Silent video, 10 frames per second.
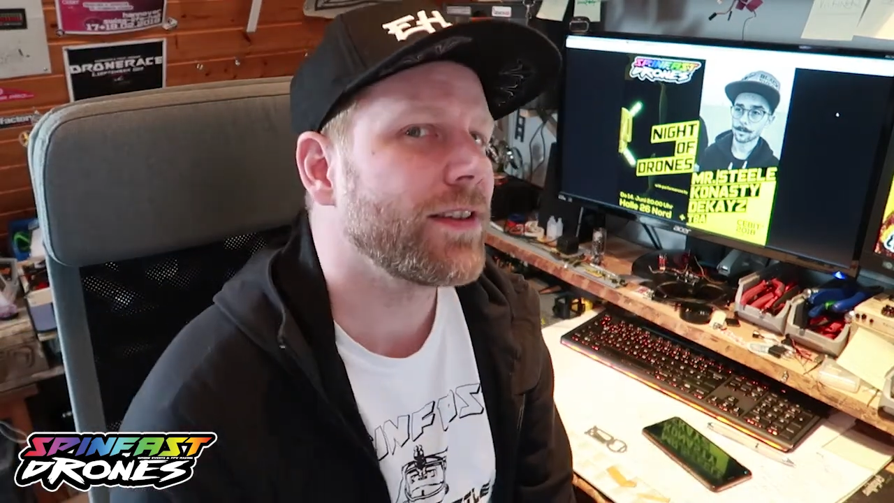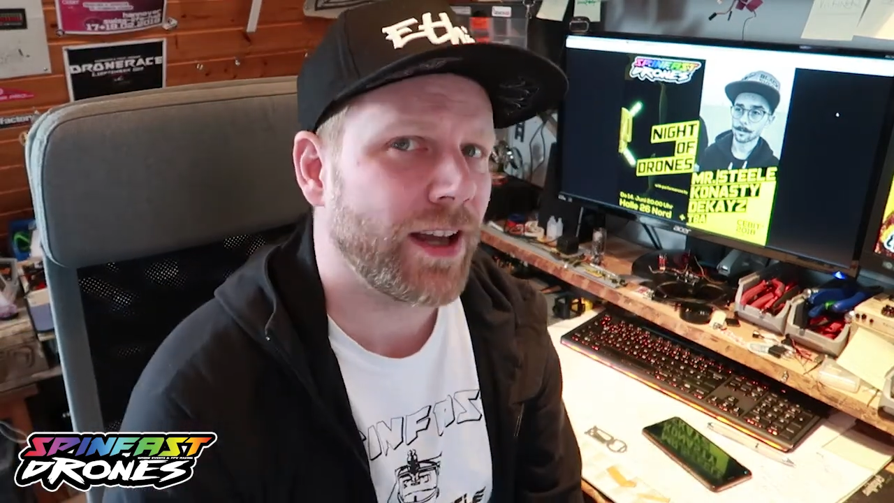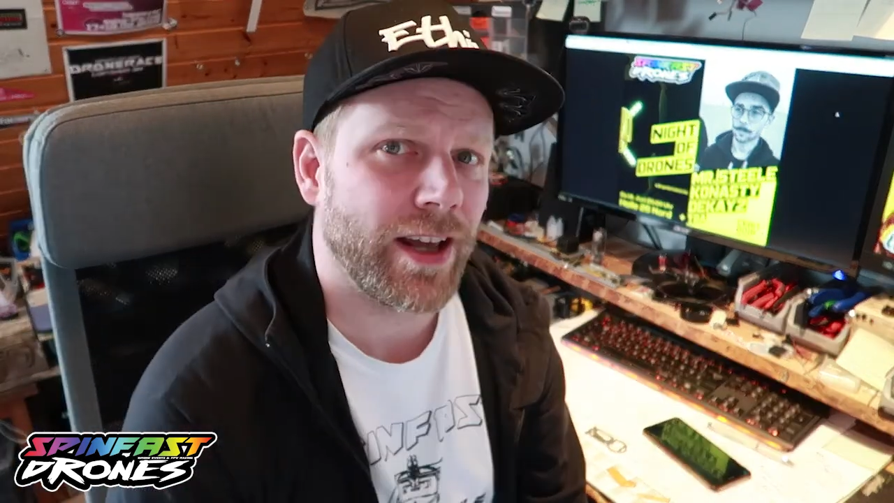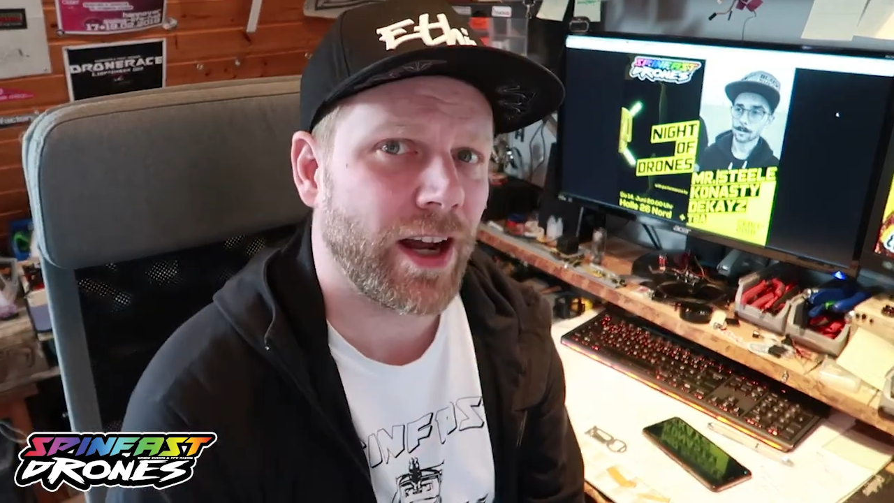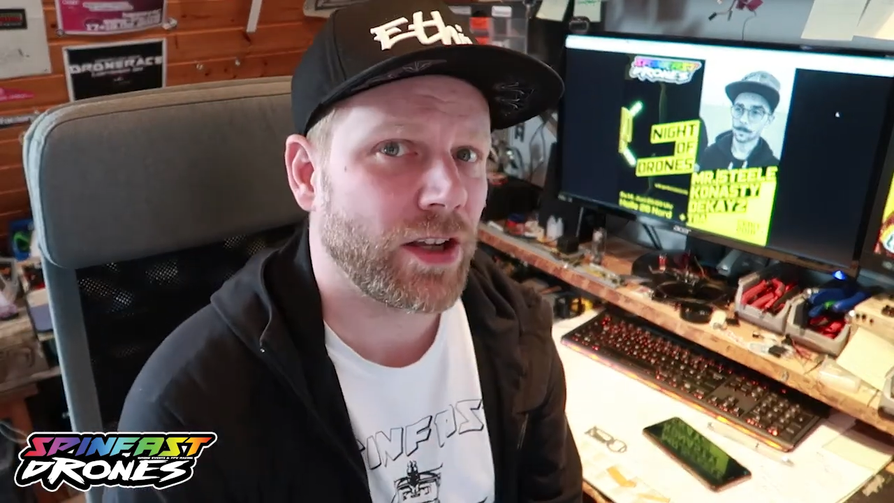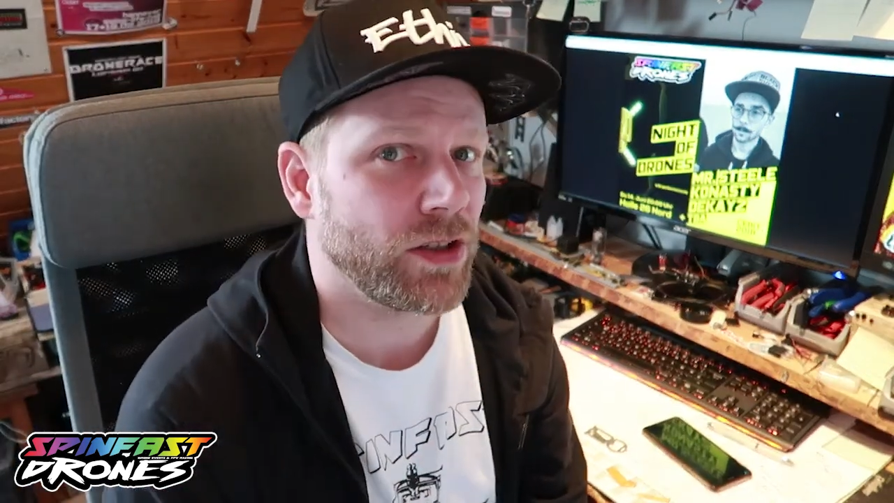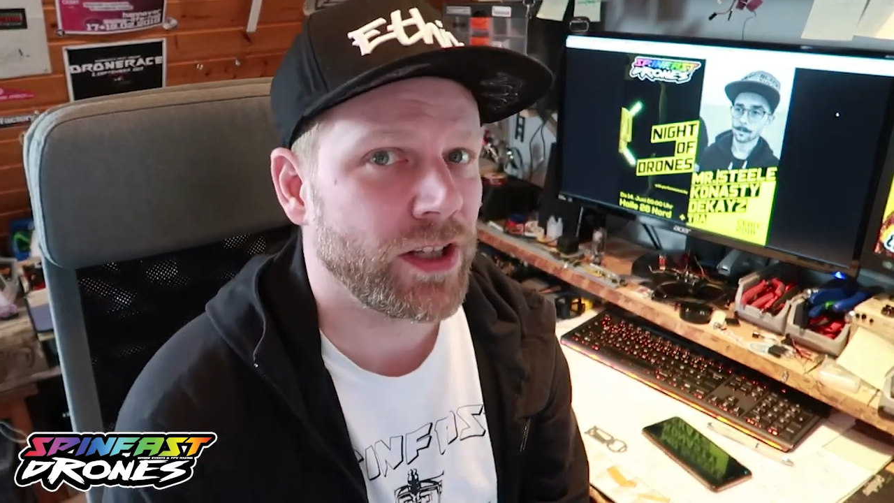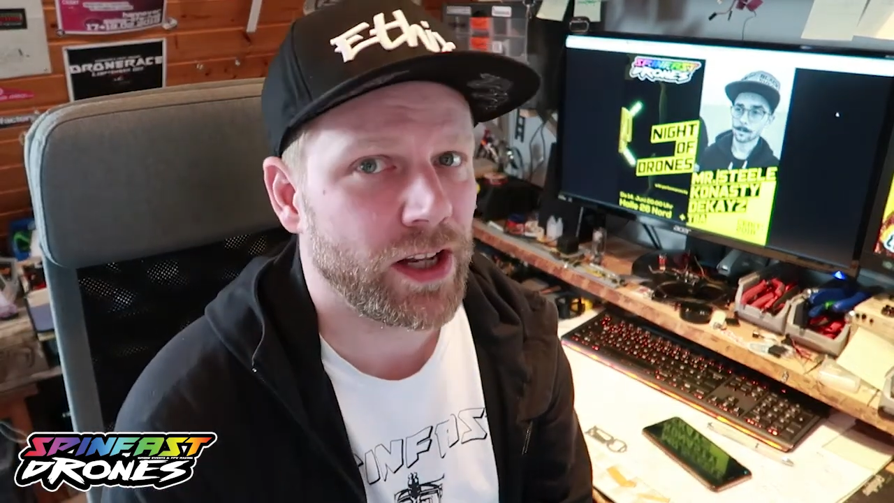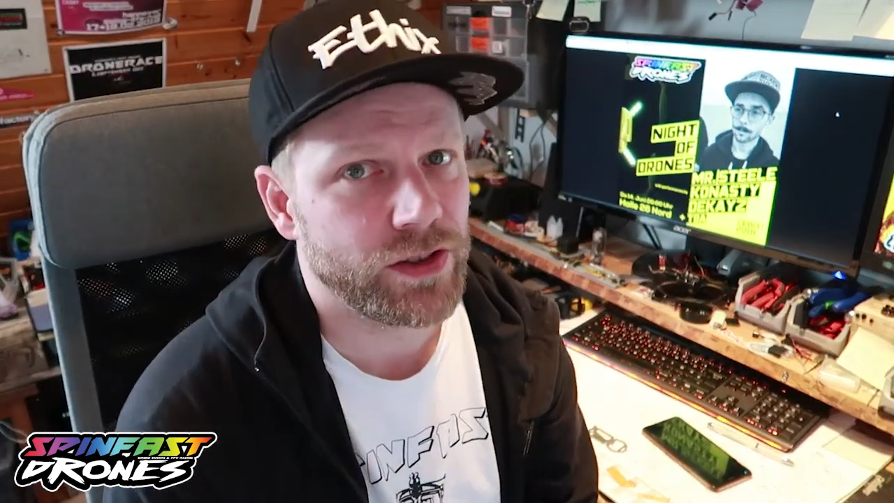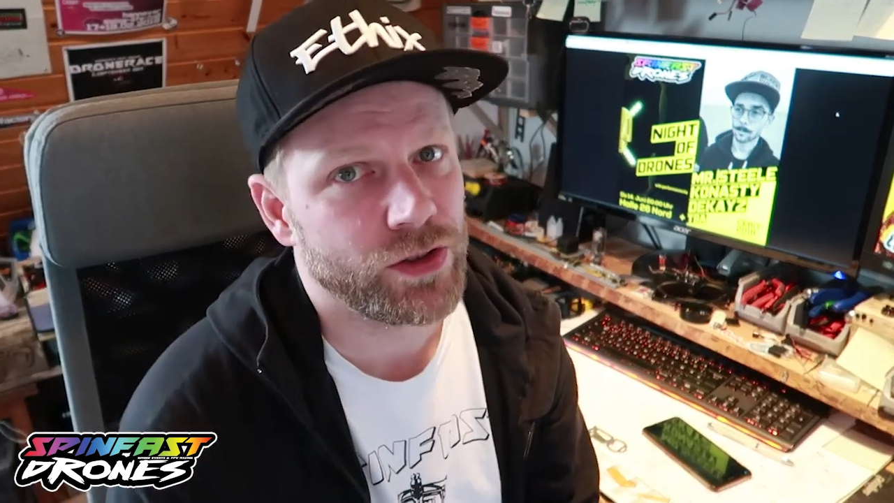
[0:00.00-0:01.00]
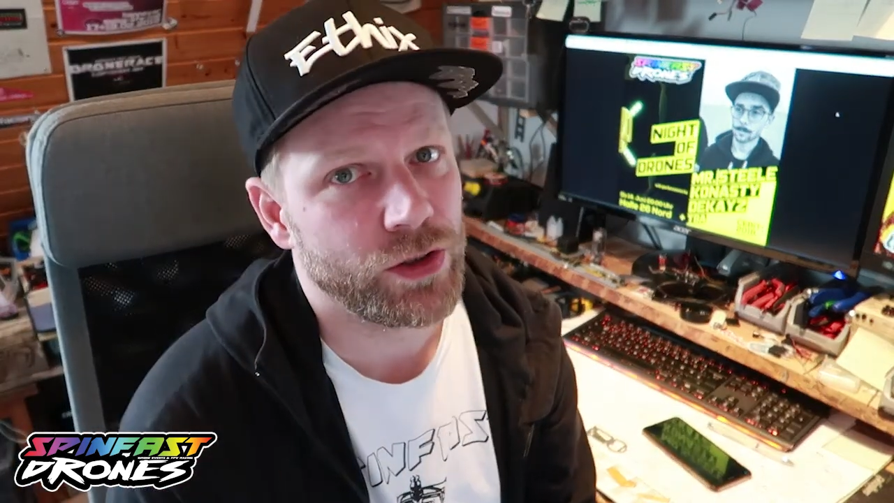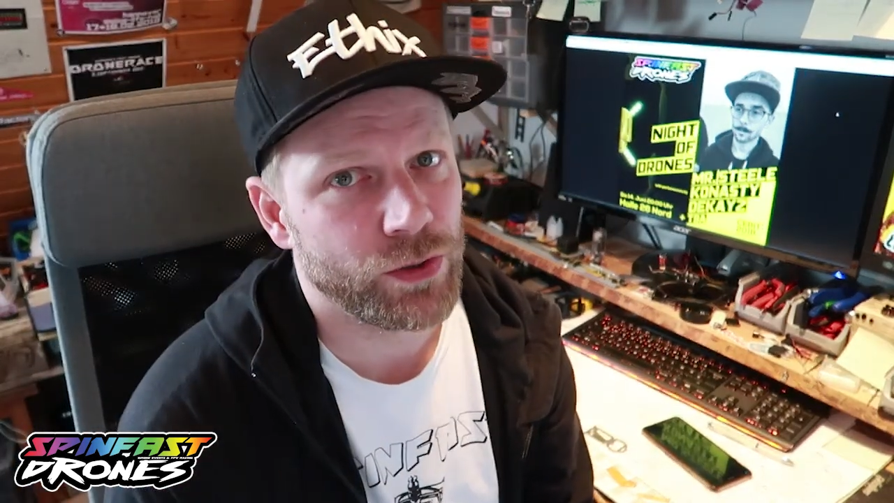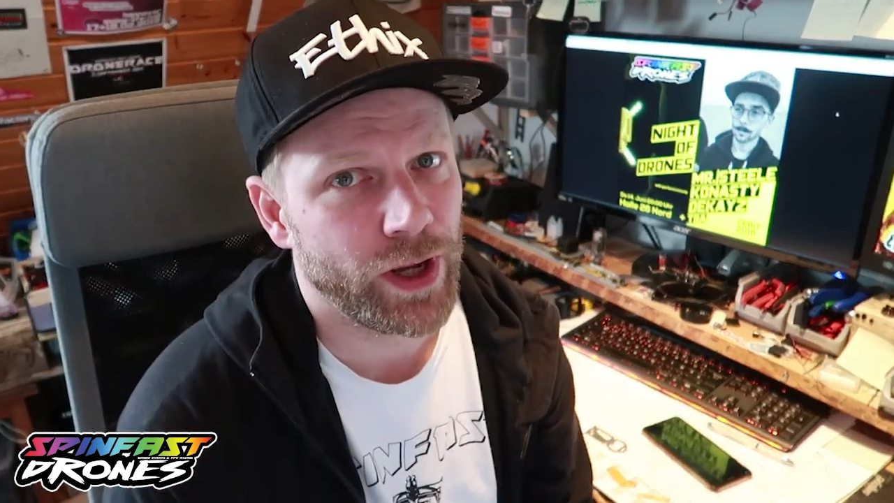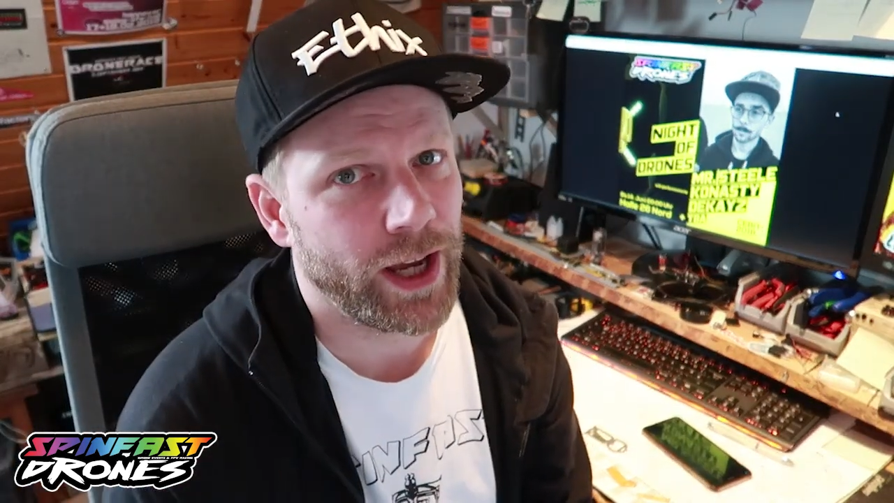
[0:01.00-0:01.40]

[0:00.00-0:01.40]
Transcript: that I couldn't get it to you,